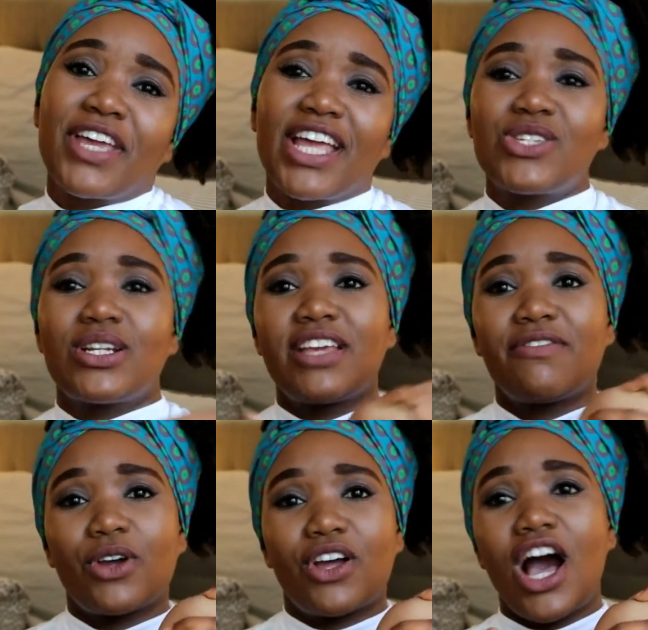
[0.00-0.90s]
forget to leave
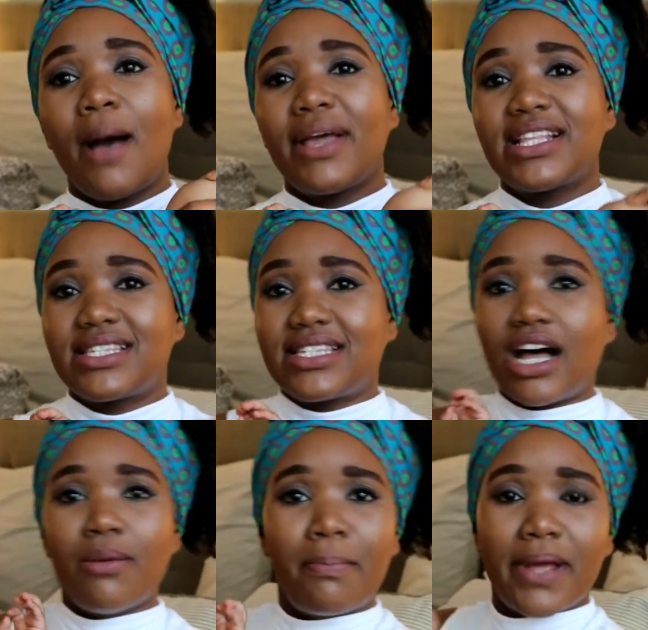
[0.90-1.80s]
your comments
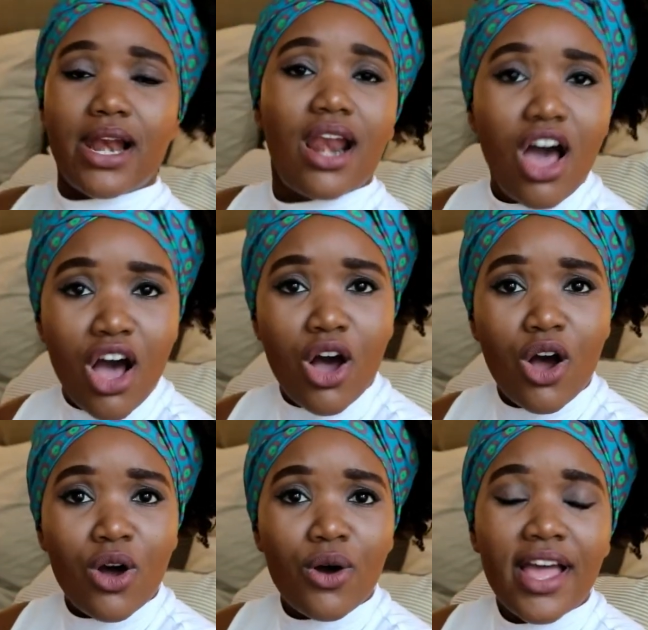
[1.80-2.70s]
down
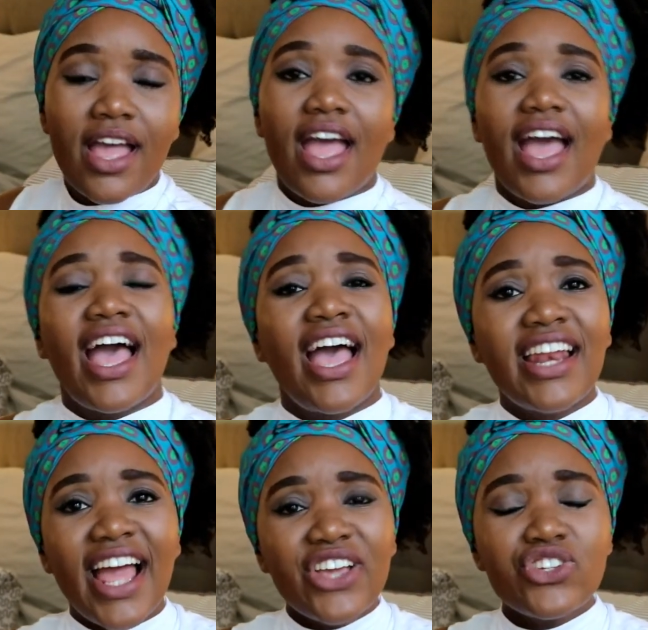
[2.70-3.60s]
below.
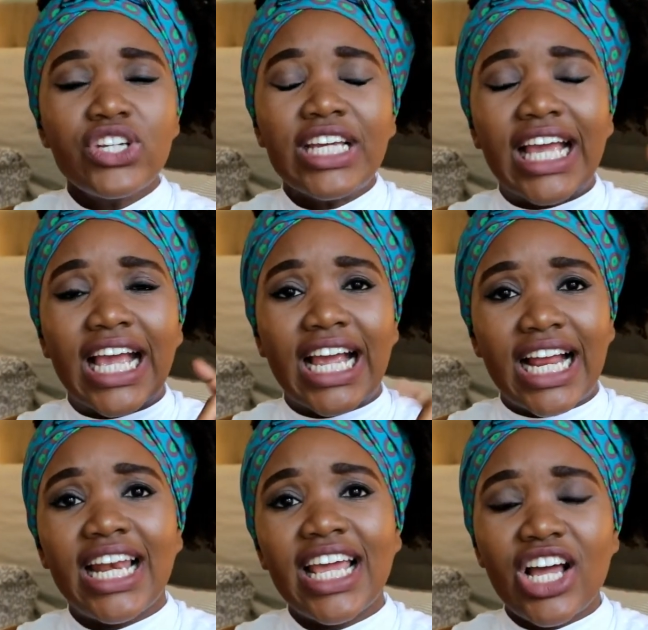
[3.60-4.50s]
And actually
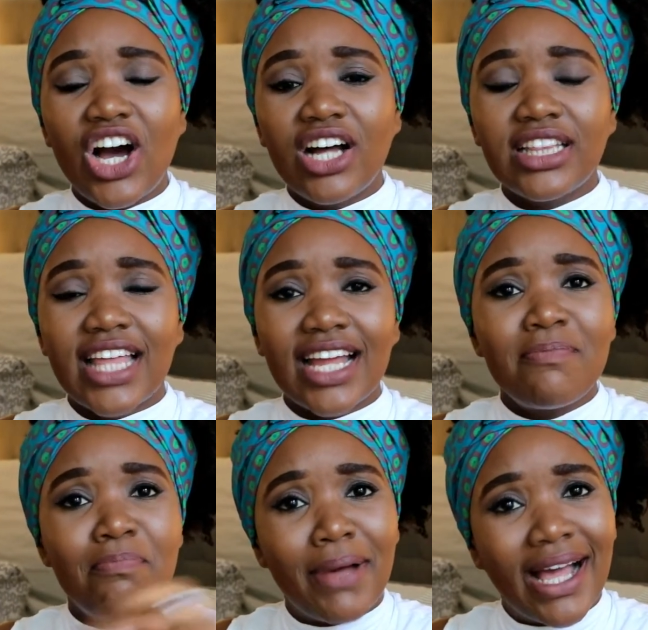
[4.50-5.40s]
click on
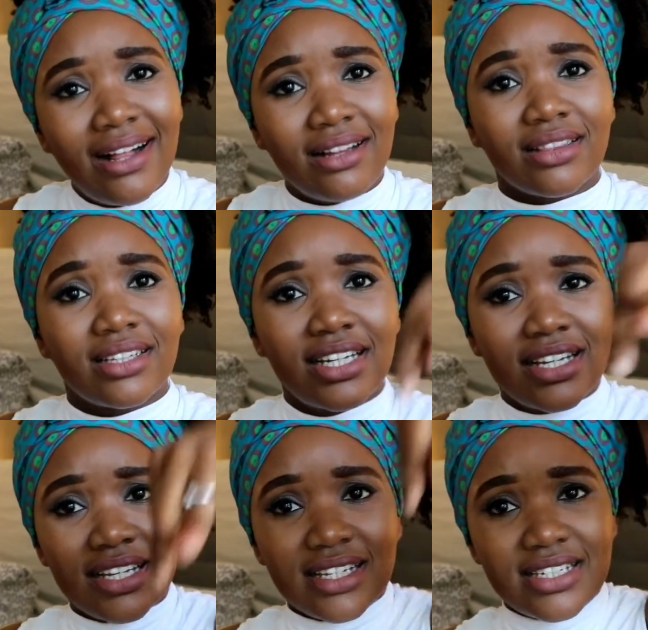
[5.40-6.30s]
that bell
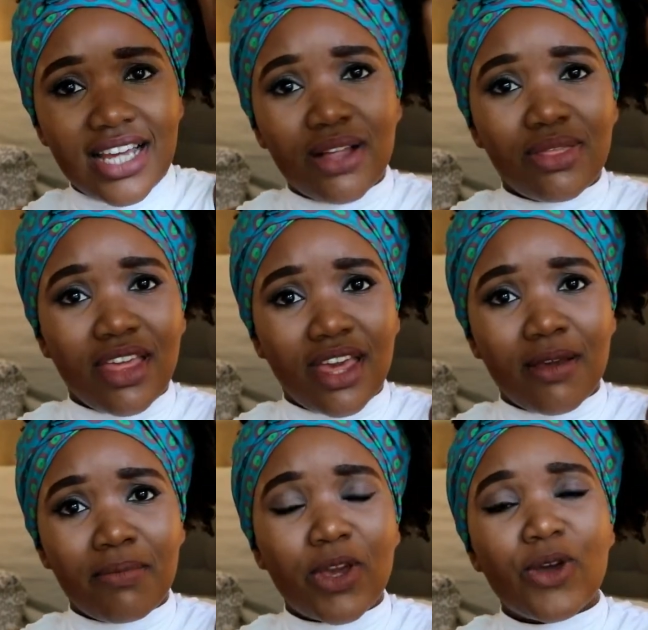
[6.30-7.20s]
down
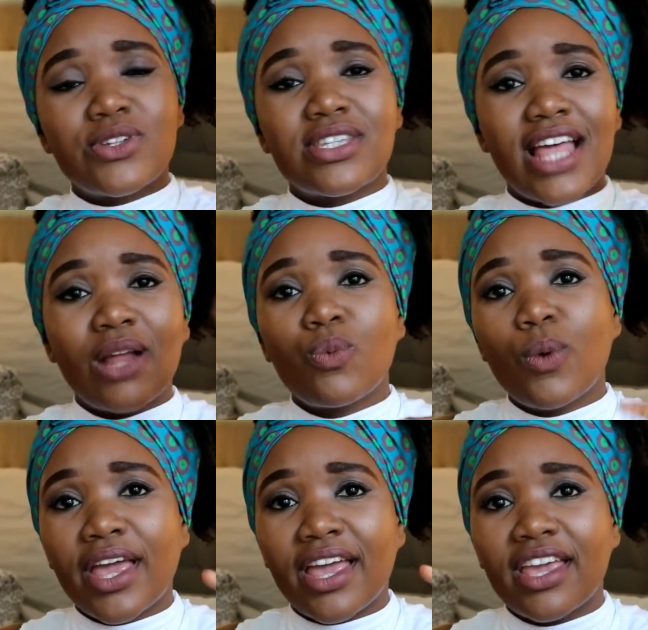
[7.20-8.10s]
there, because that
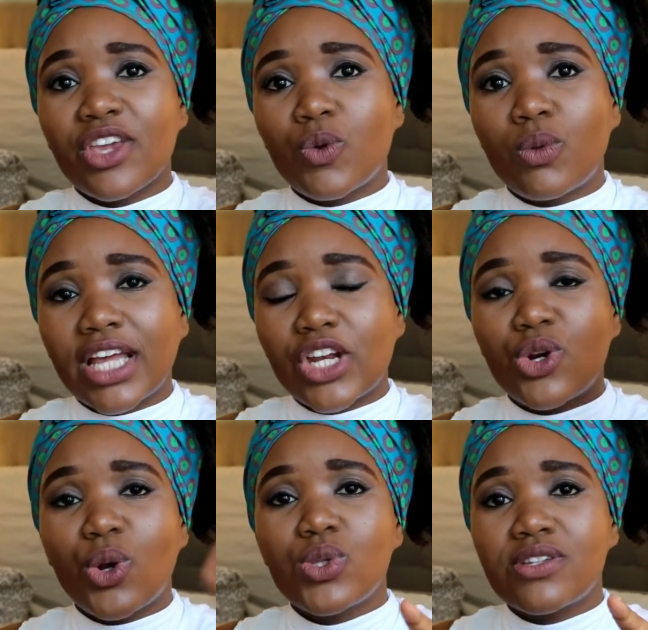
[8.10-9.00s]
way you will get
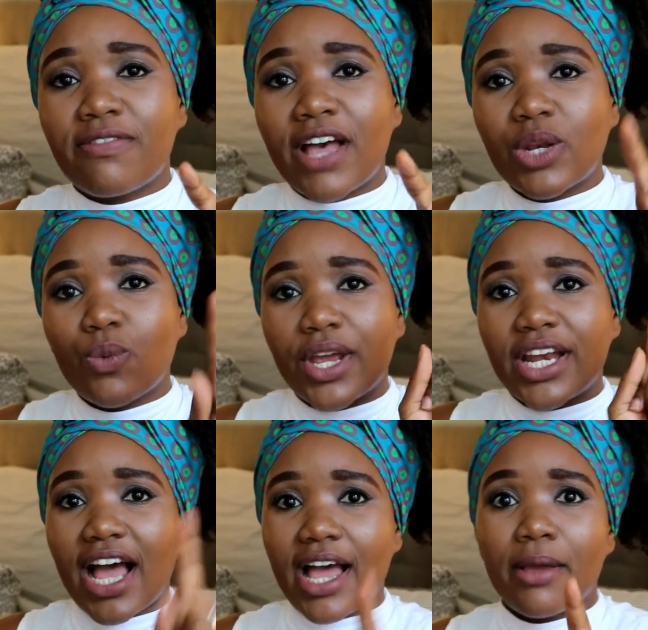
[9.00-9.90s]
notified when
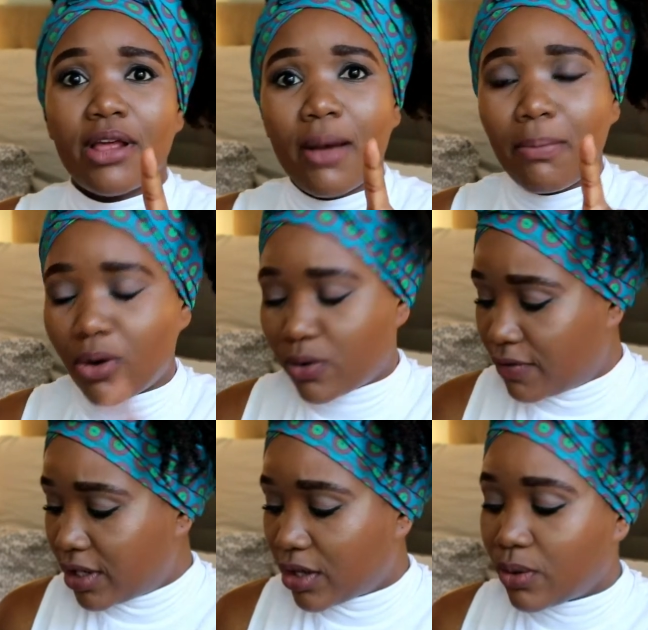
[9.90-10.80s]
I upload
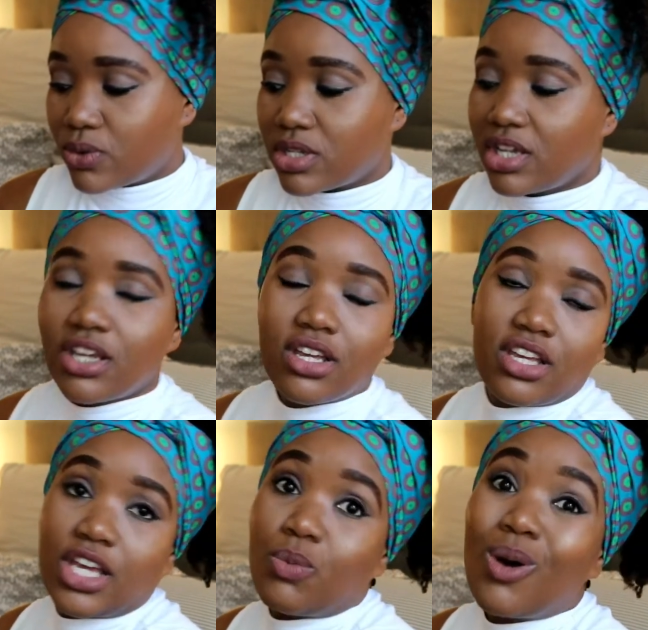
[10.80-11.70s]
videos.
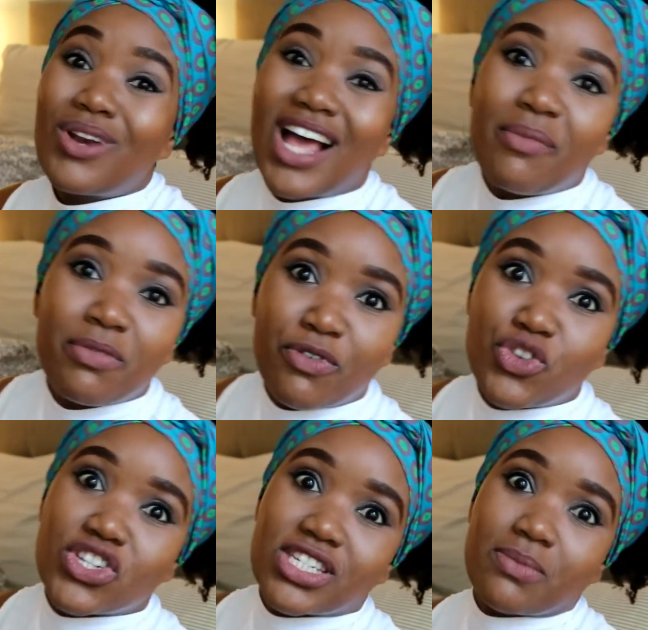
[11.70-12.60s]
It won't help if you
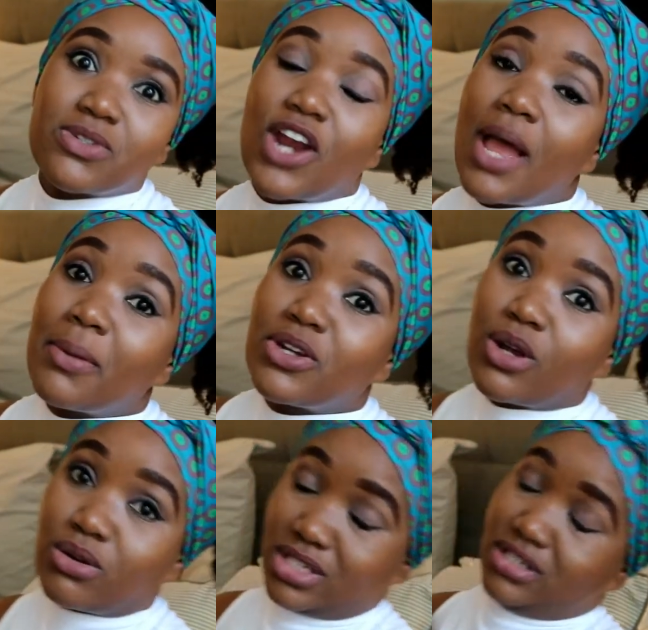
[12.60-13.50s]
just subscribe and
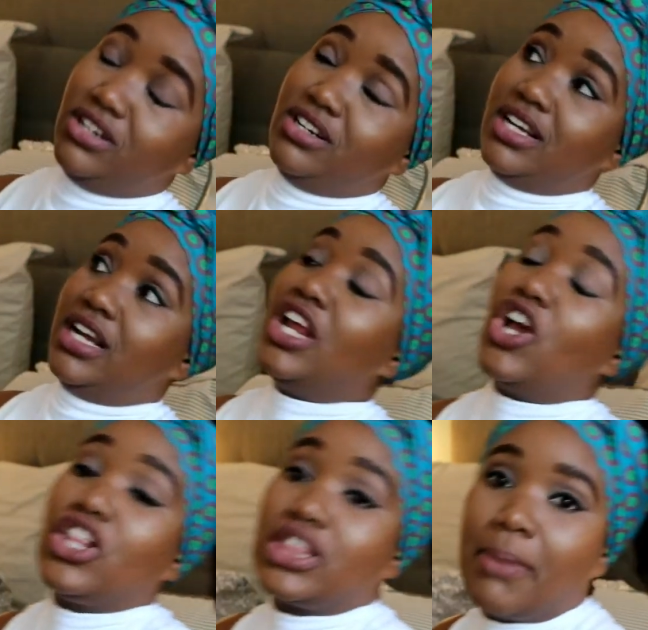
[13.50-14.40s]
not
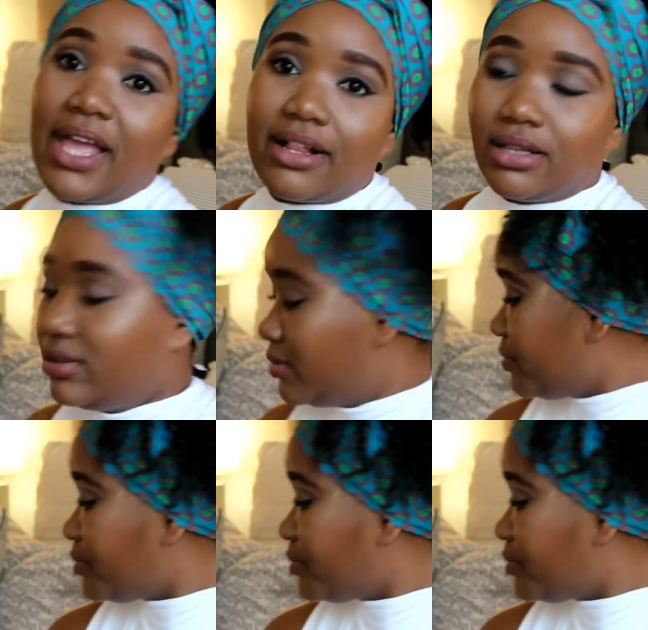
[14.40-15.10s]
click on the bell,